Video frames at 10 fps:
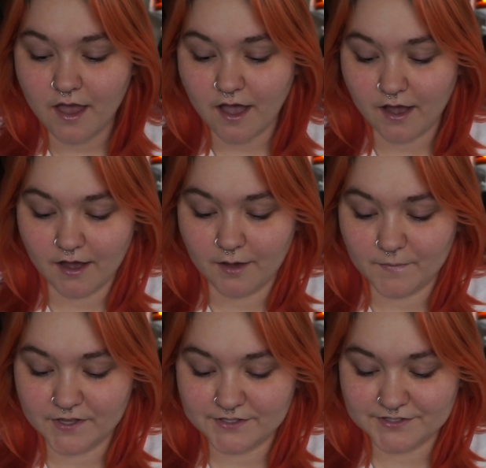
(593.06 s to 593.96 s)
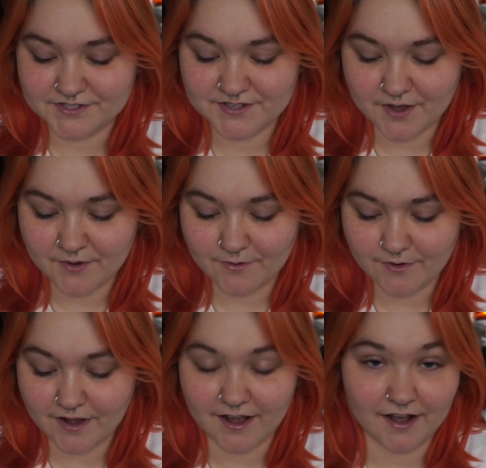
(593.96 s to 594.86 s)
um,
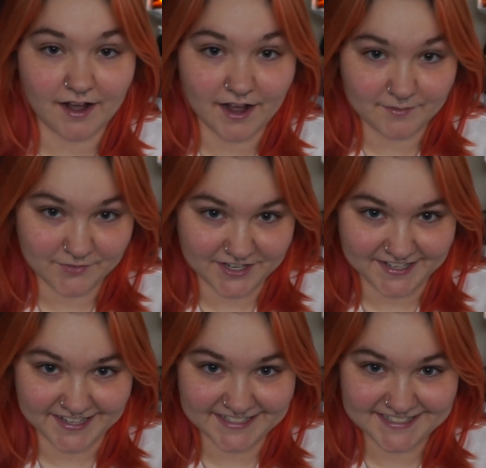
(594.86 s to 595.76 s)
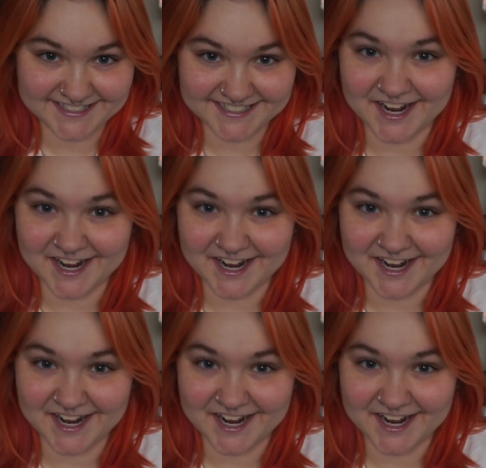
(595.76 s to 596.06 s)
so I'm reading it.